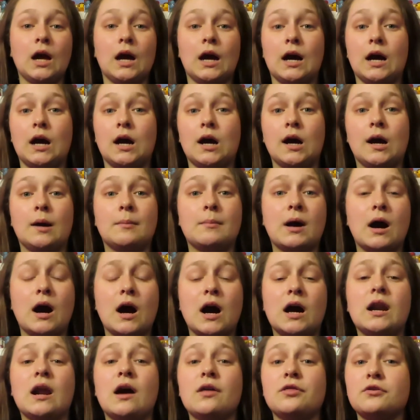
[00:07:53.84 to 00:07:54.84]

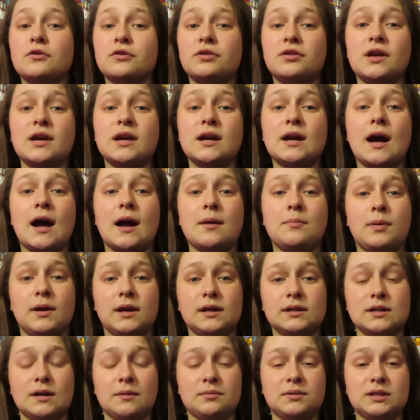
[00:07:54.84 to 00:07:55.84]
Another thing I
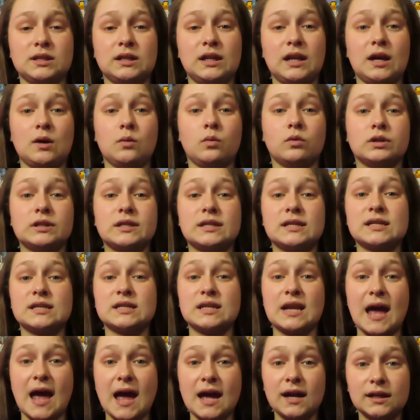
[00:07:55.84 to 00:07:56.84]
picked up today was
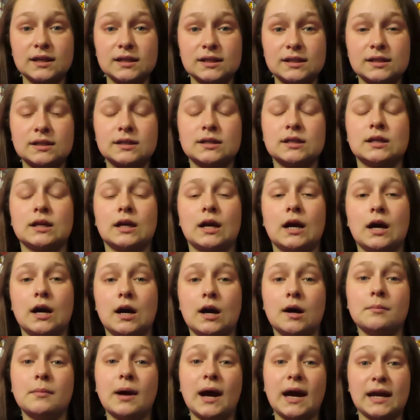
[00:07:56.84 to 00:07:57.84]
snacks.
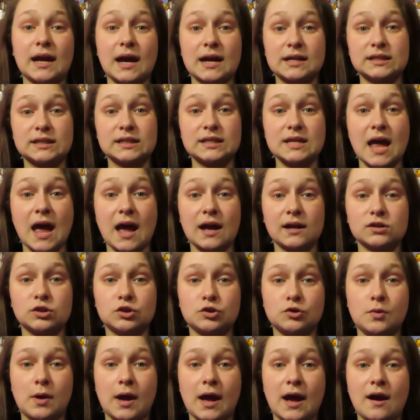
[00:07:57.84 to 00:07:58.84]
I got snacks
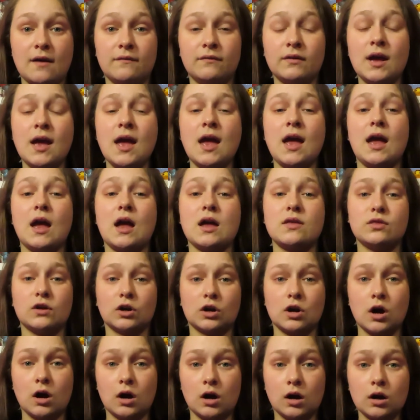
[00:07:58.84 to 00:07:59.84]
to have in the
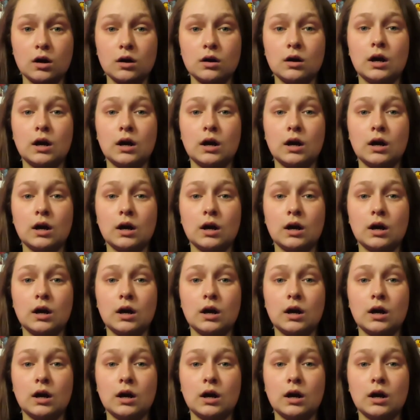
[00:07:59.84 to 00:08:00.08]
car.